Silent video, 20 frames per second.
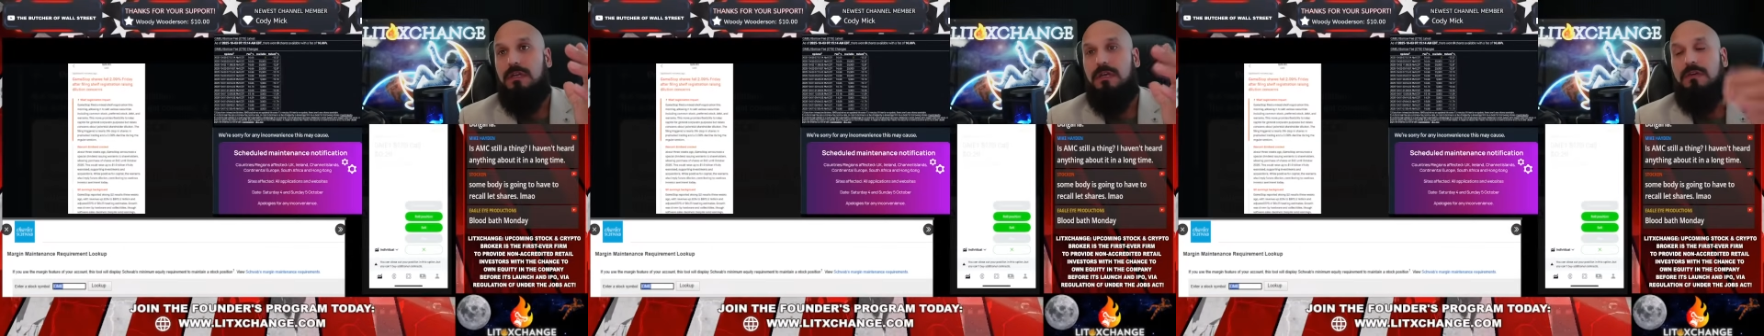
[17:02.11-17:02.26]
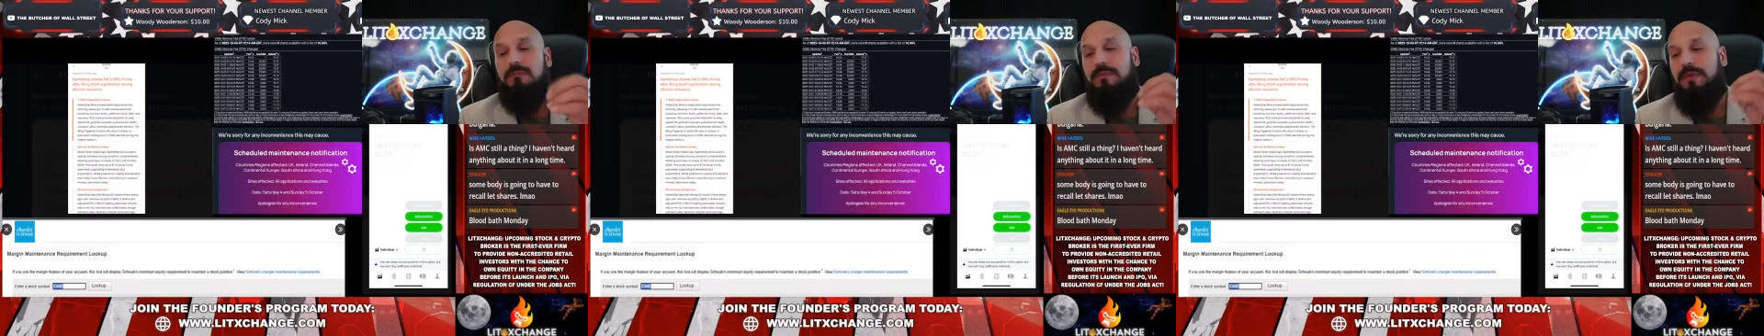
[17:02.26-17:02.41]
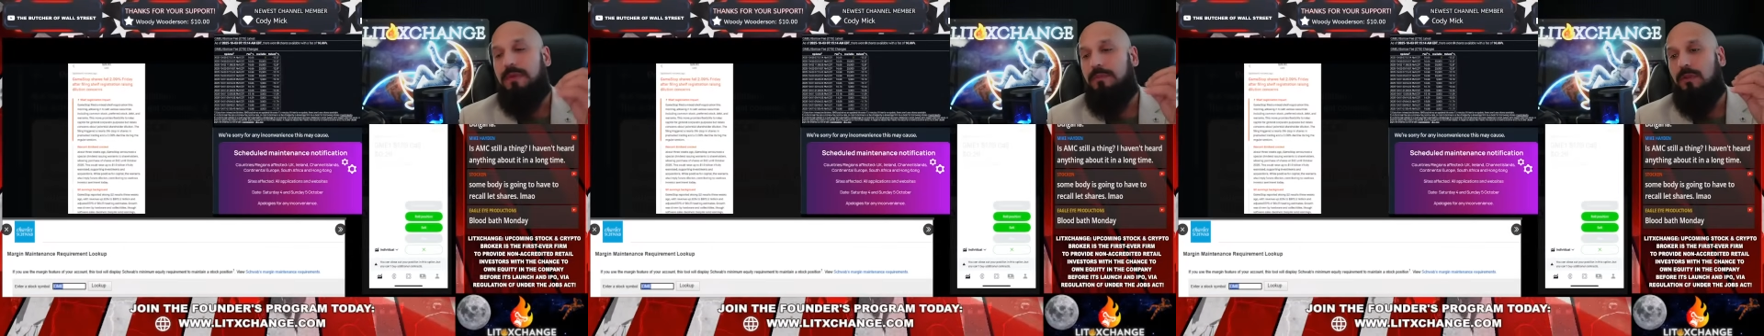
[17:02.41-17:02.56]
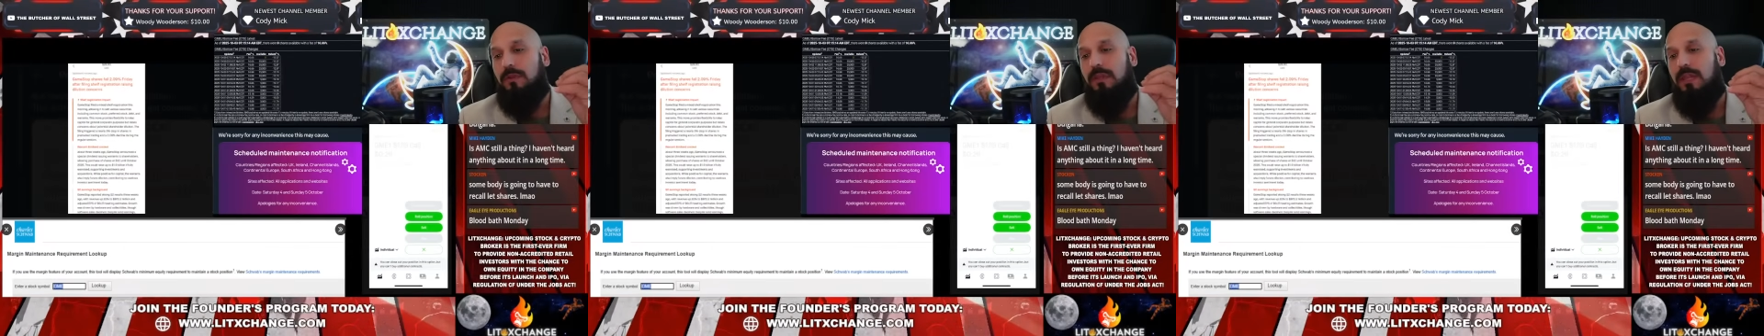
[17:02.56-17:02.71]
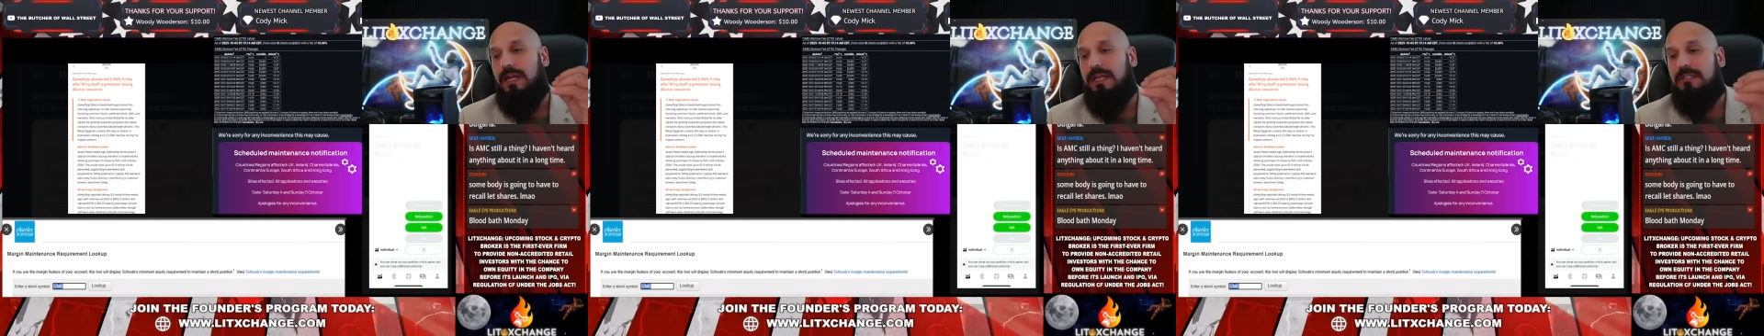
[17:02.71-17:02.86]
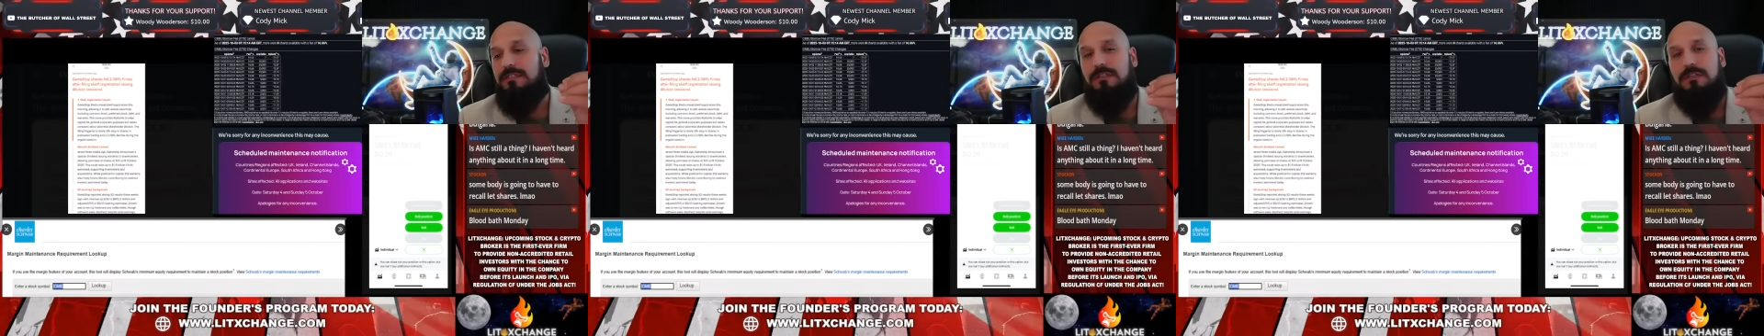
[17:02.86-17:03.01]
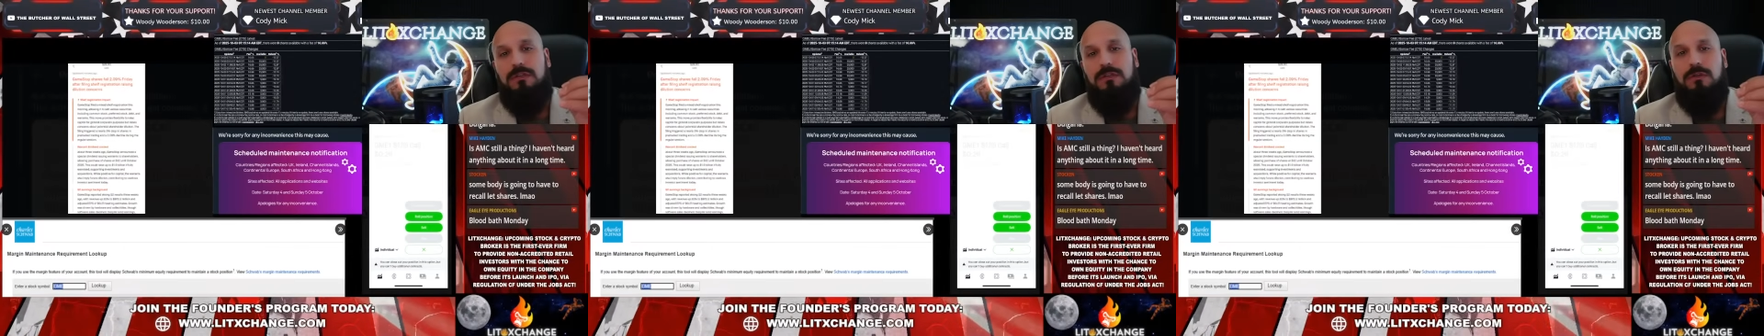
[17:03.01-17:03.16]
people like
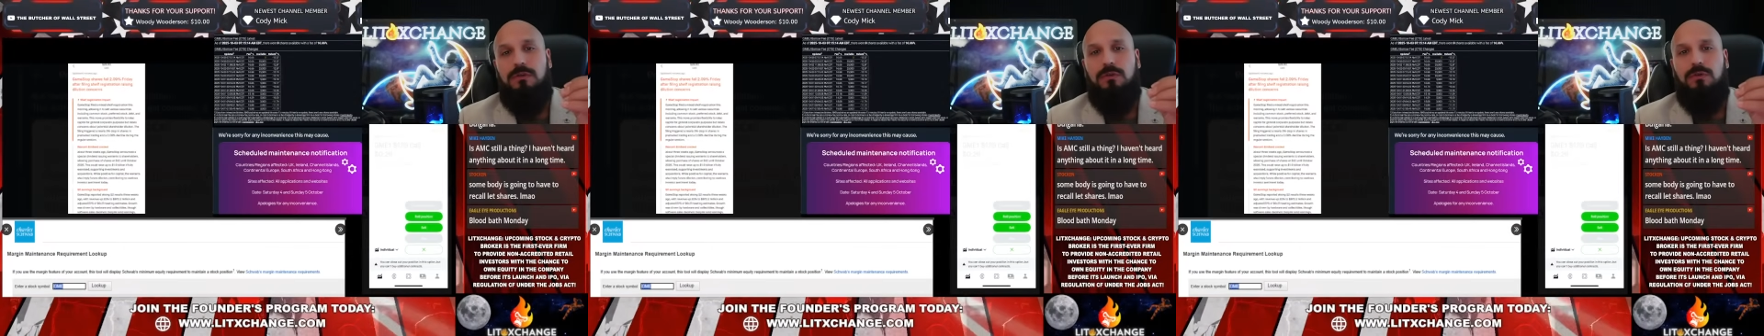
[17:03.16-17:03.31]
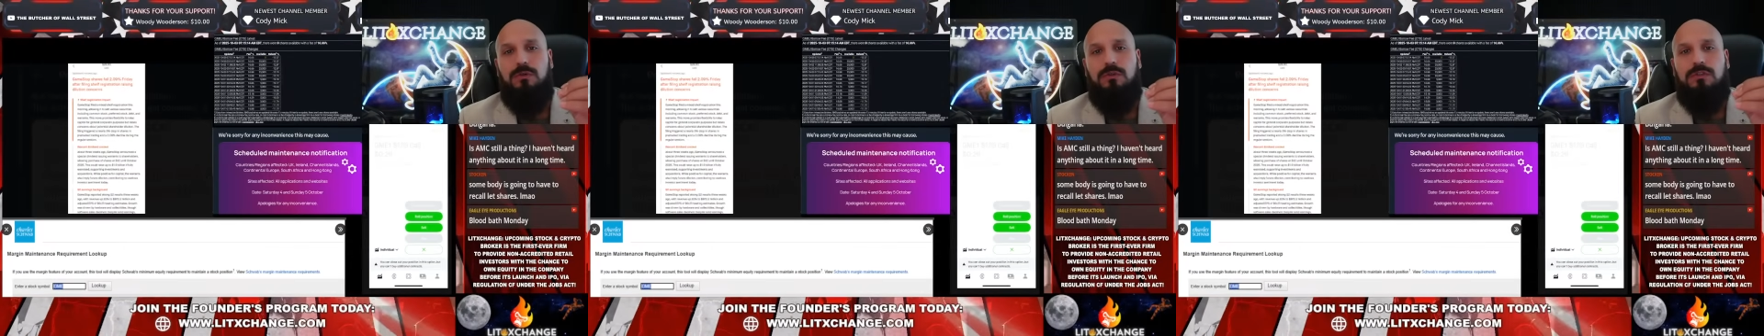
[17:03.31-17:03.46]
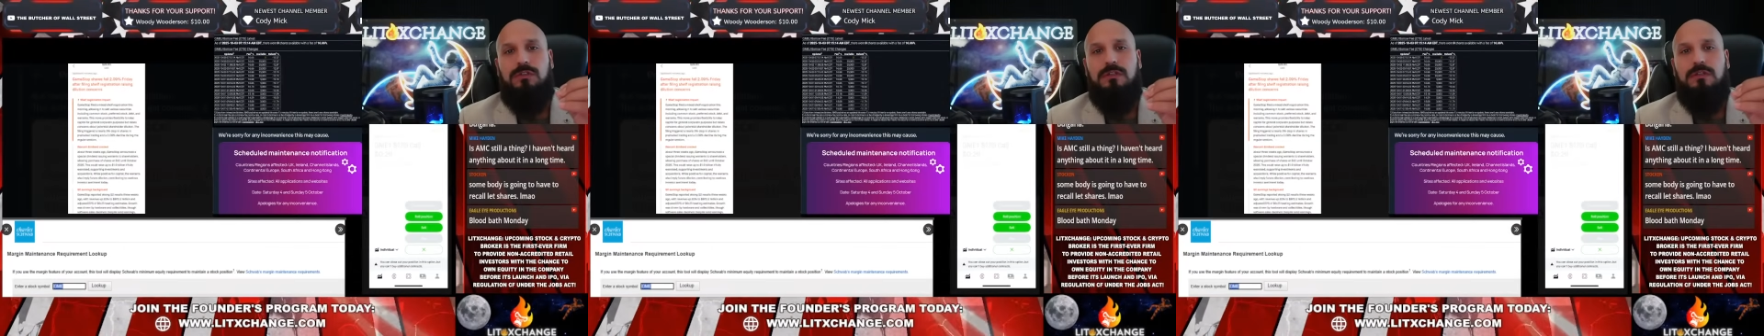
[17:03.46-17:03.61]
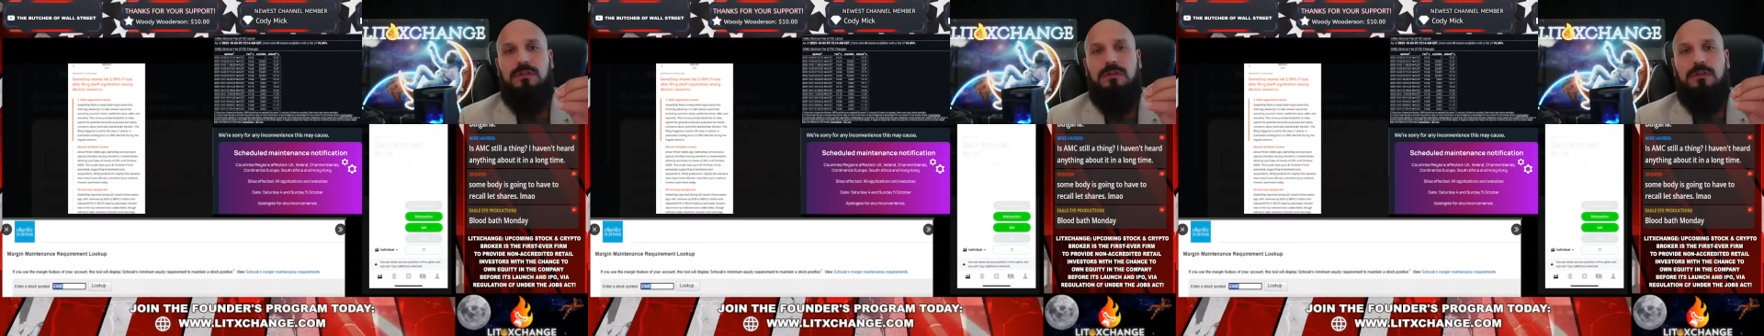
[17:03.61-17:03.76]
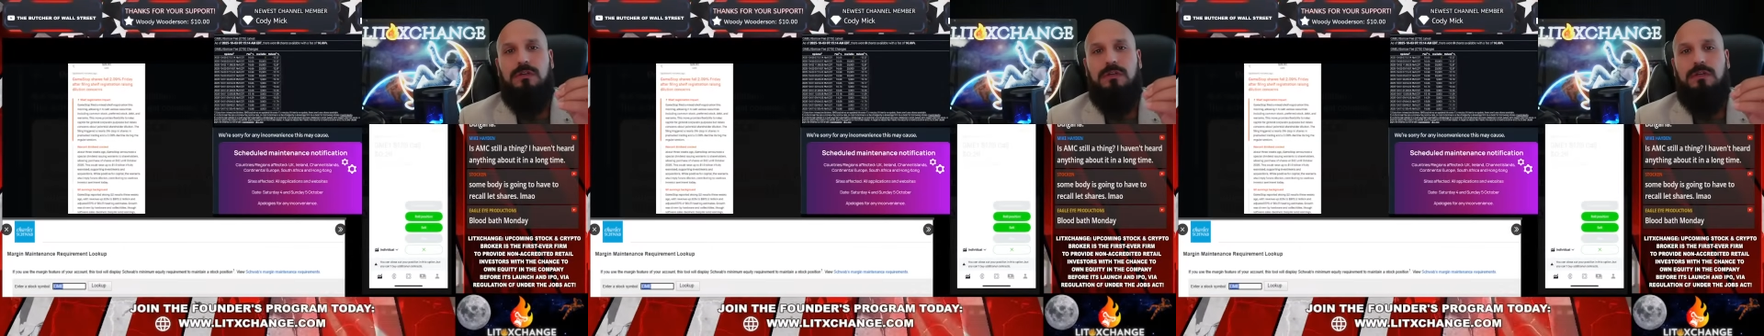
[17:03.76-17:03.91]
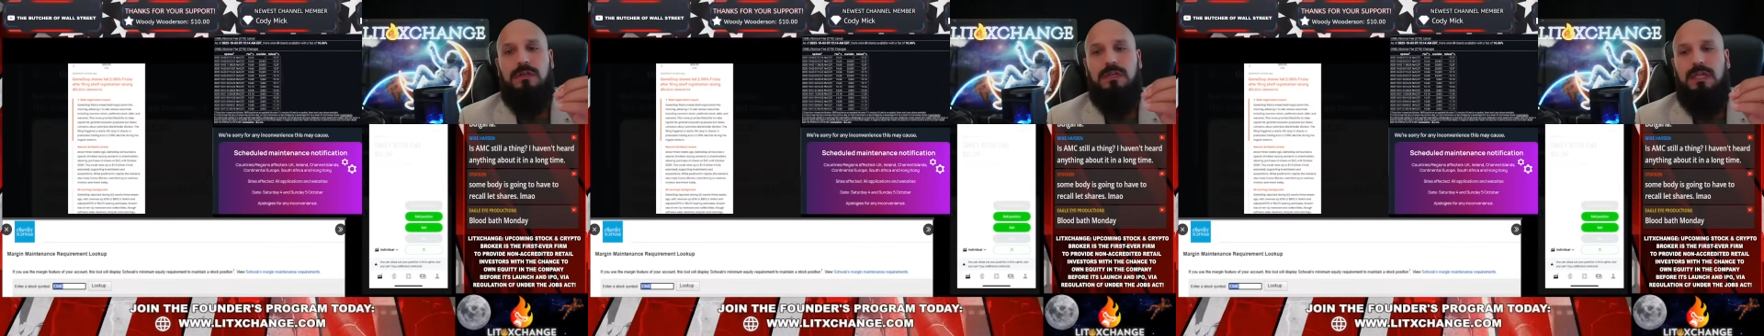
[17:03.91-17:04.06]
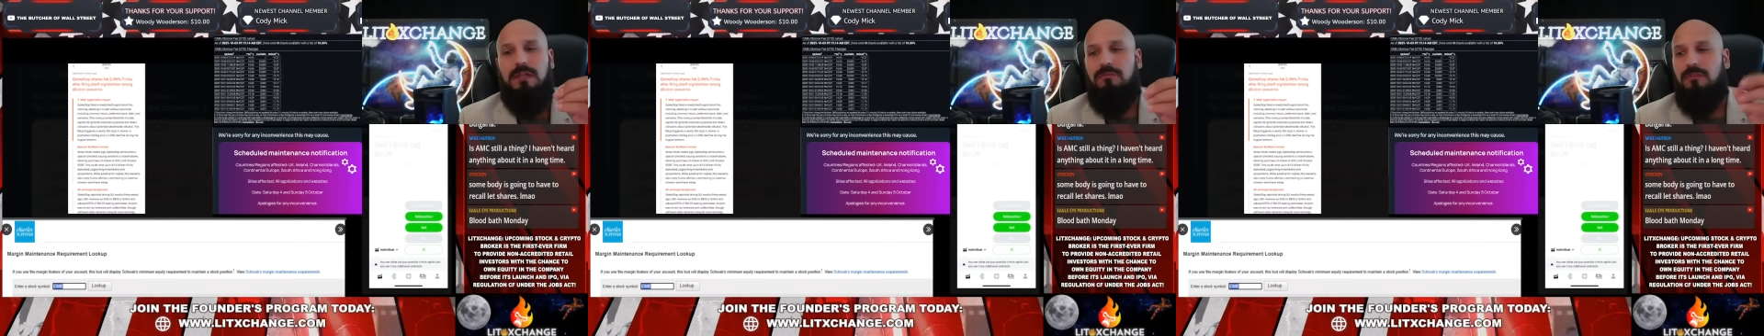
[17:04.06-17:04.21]
to use,
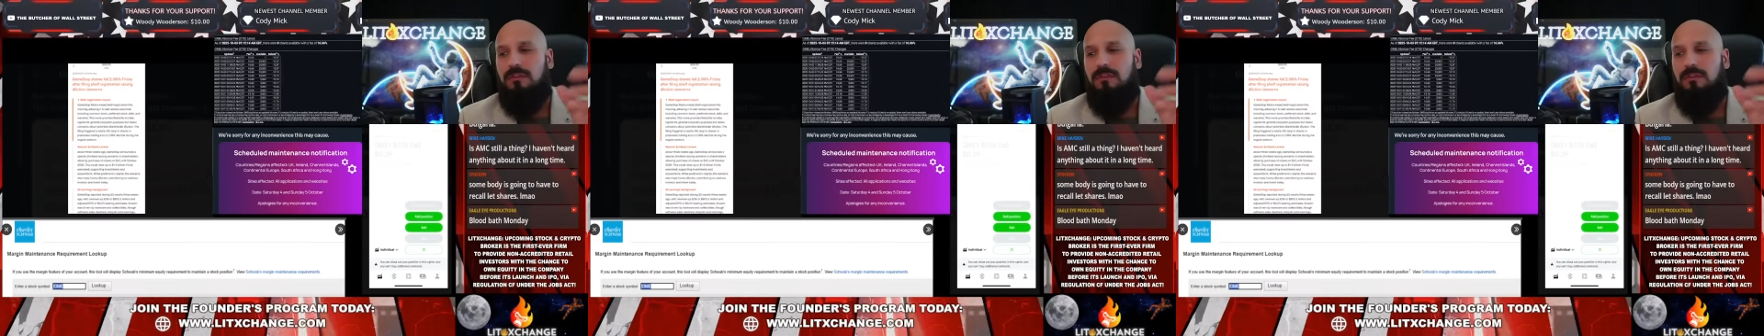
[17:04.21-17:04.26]
even though